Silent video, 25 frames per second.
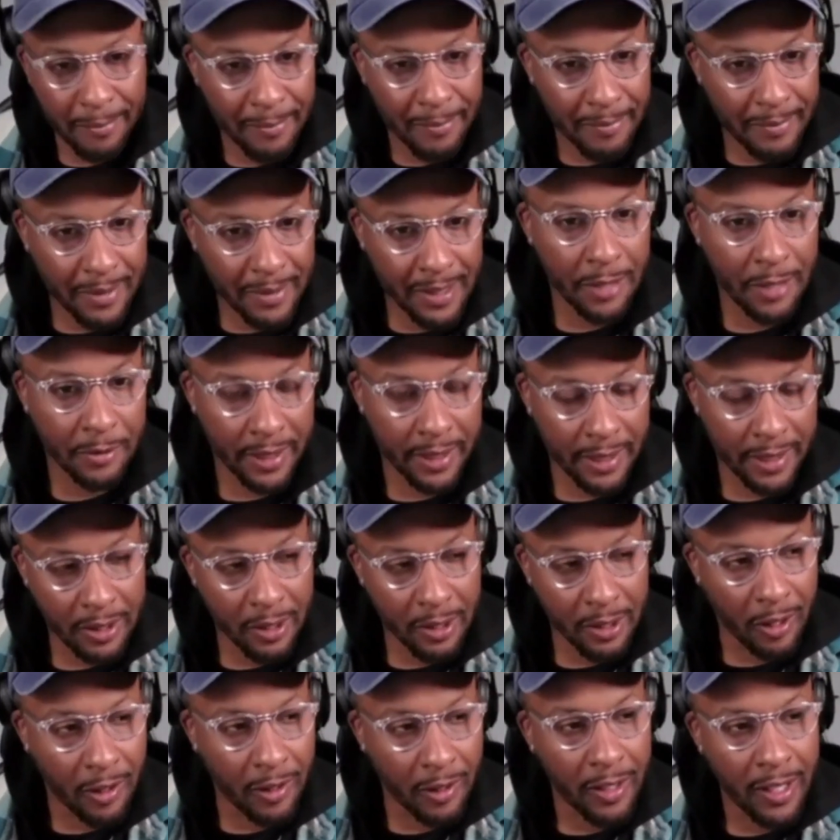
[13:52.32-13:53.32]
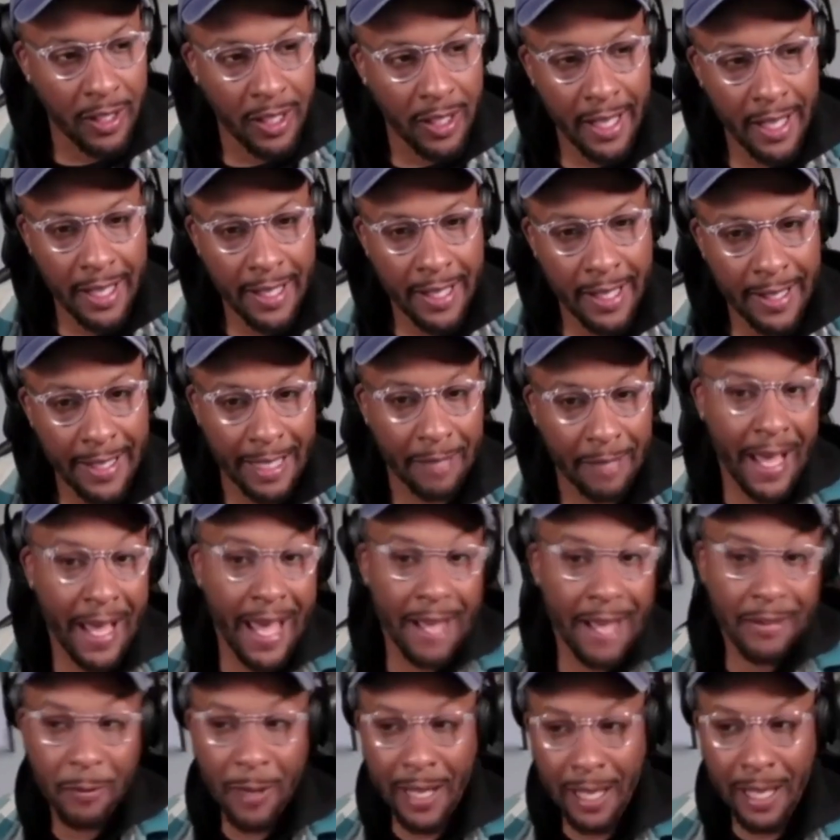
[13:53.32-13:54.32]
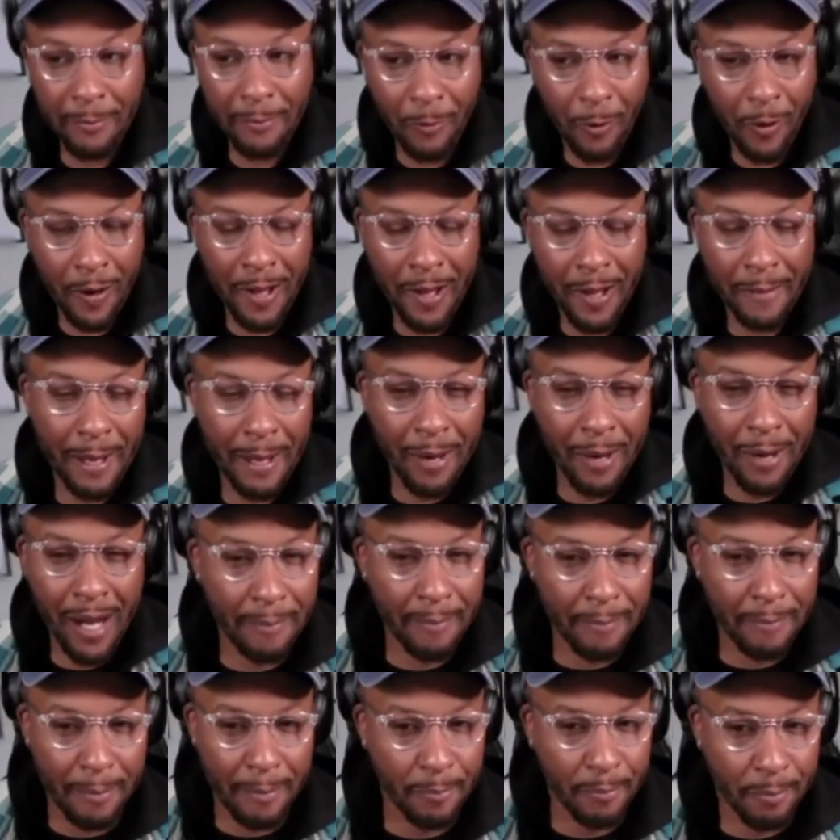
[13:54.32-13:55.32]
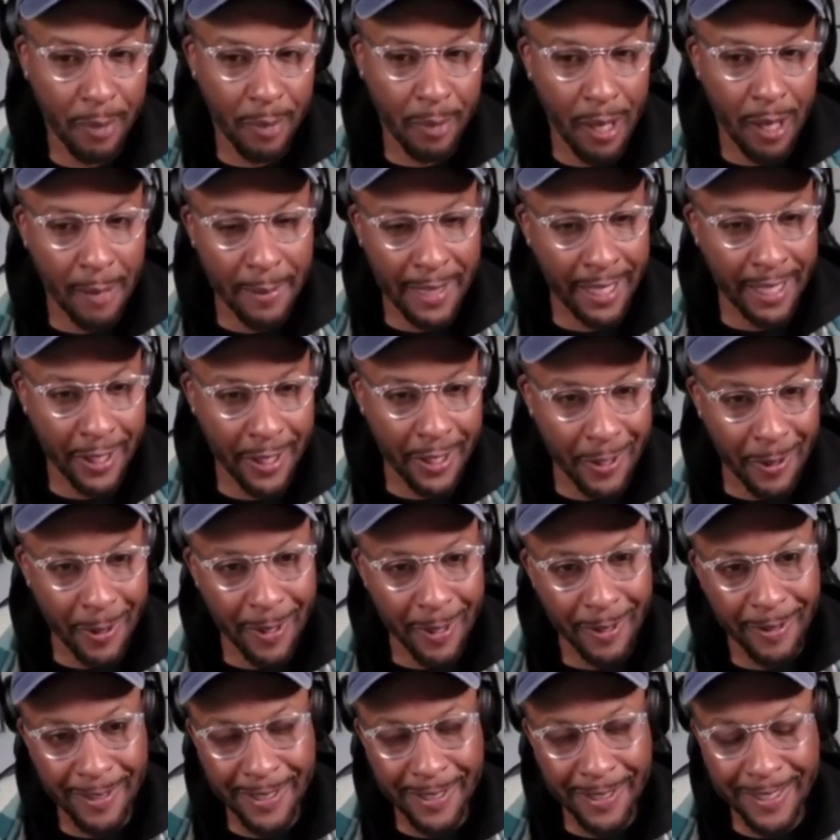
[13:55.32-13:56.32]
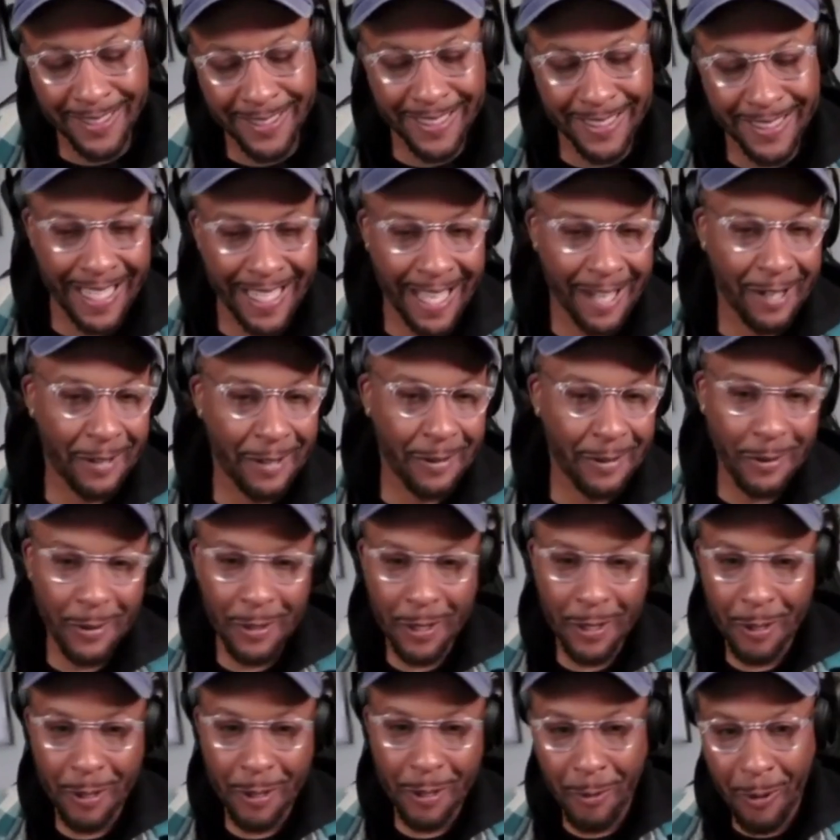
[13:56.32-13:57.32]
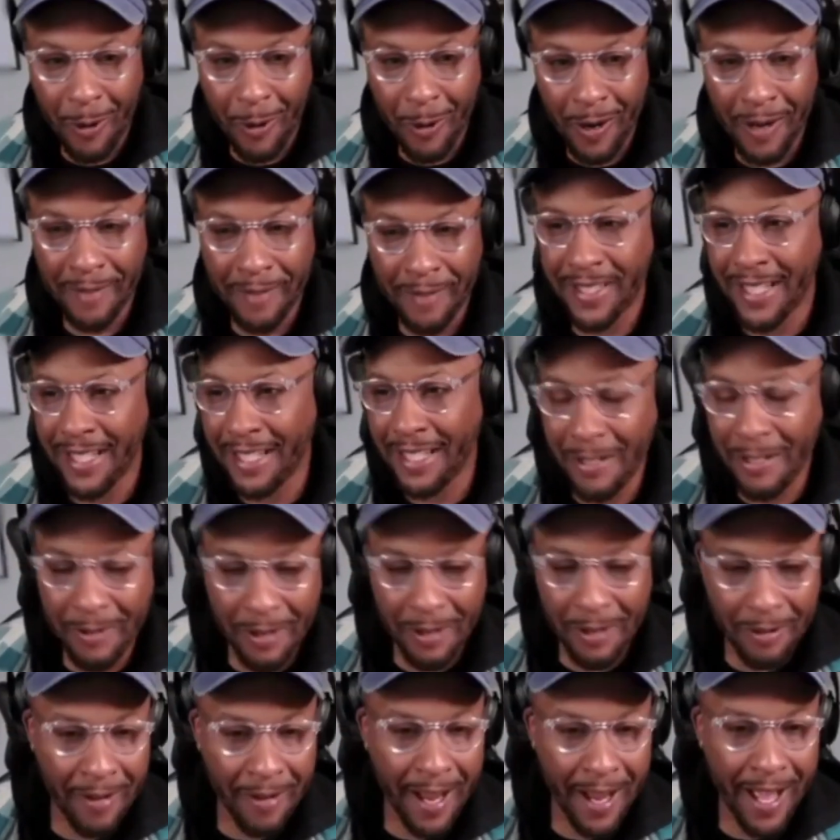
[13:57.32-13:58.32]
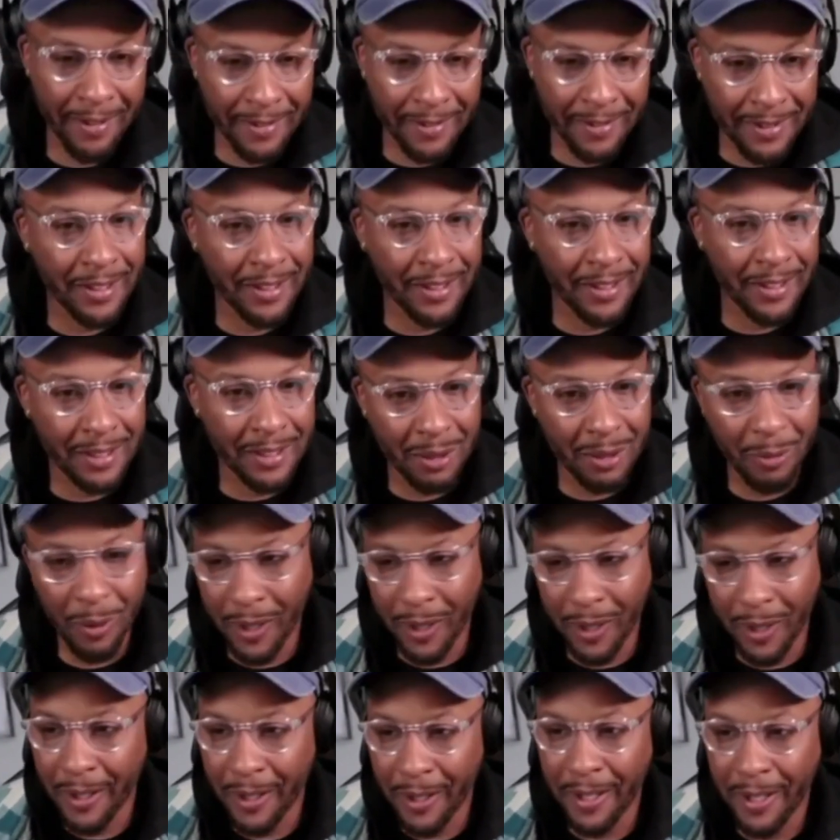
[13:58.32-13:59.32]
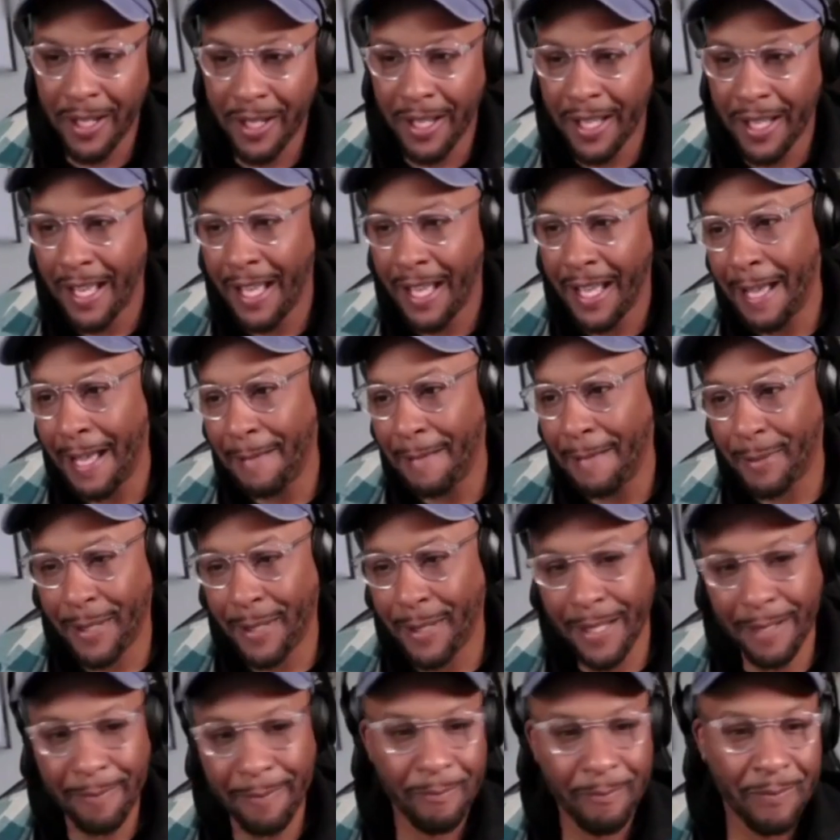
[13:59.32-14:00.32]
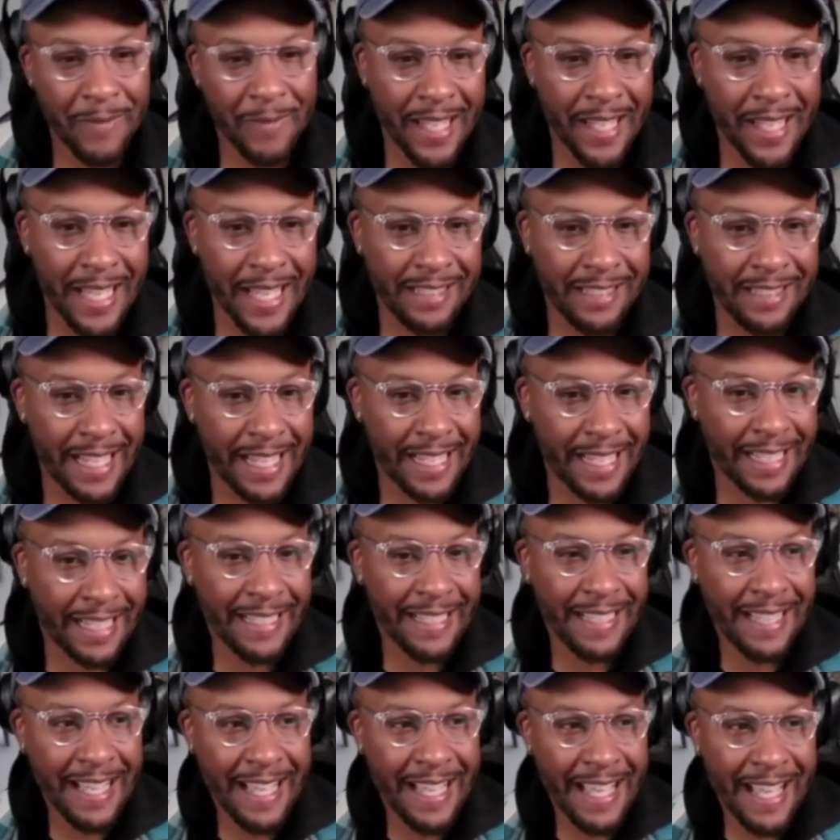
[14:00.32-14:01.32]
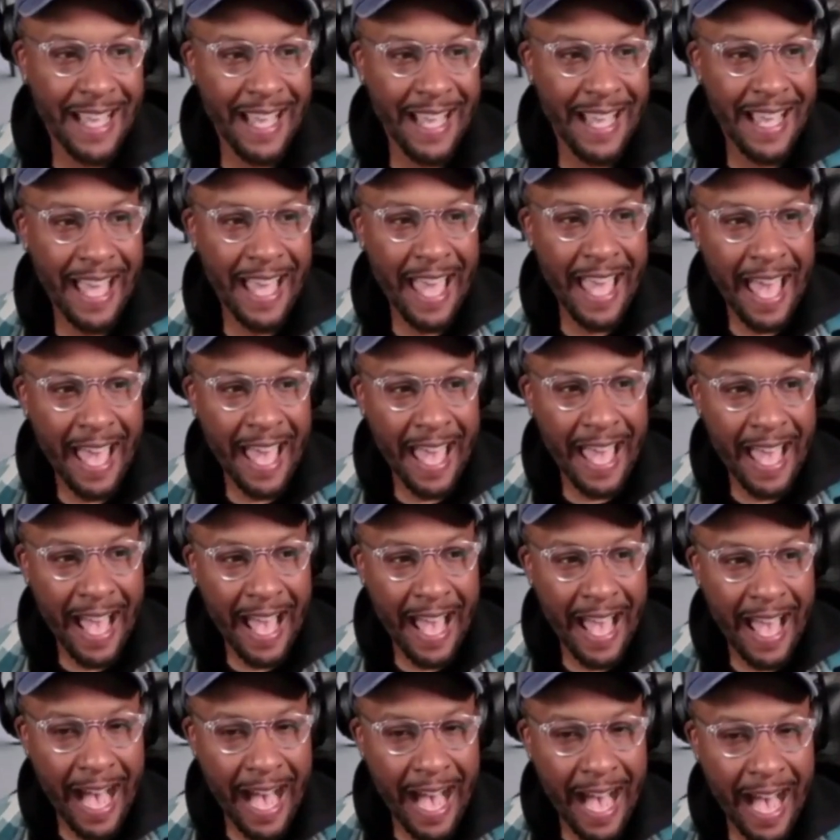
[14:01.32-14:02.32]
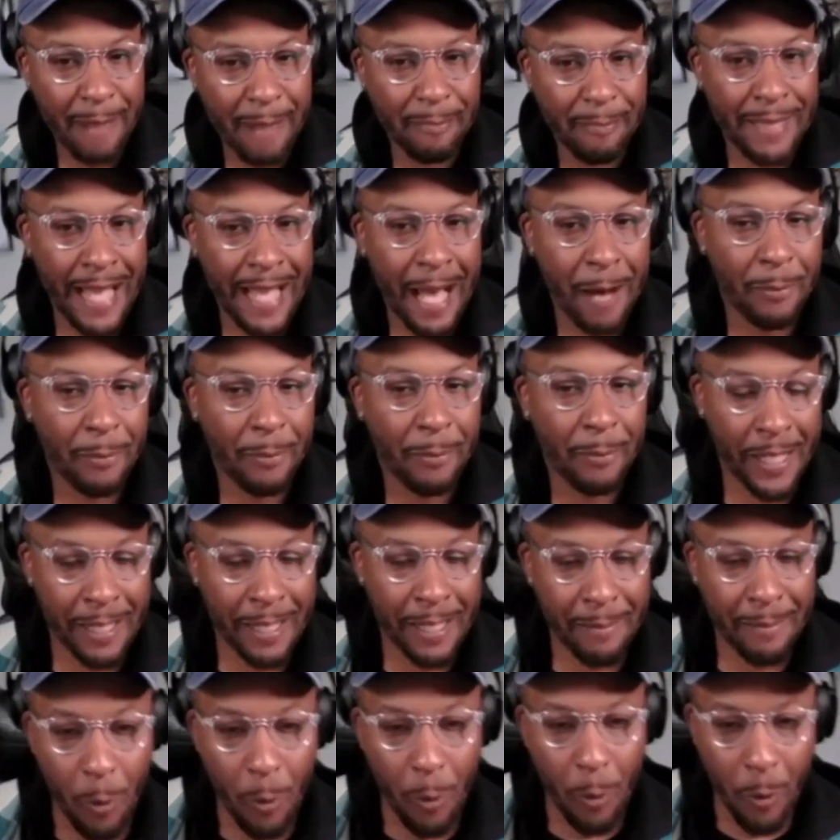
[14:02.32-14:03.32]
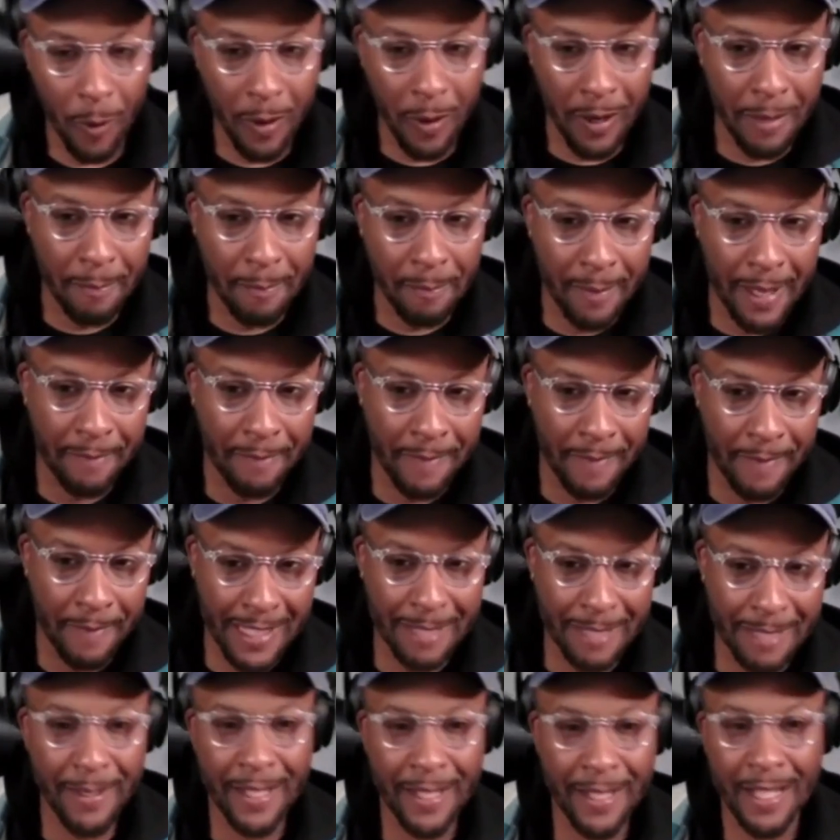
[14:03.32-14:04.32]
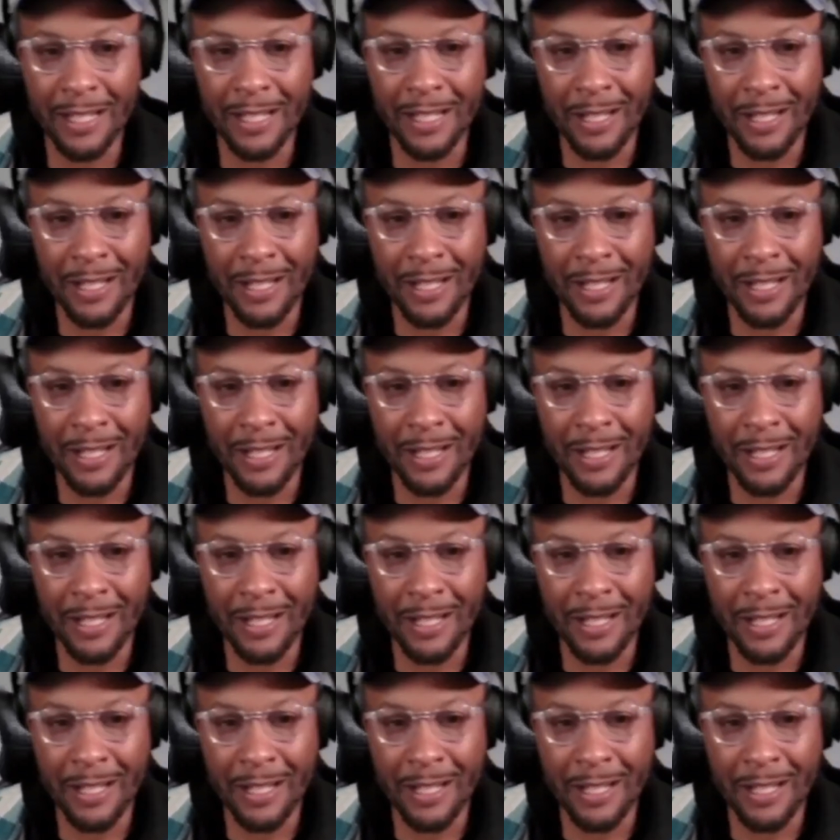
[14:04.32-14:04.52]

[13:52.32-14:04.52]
scheduling this call, like if I have to wake up at 4 a.m., I'm probably not going to do it because like I don't know who you are. I've seen you around on Twitter, but it's like I'm now putting more investment in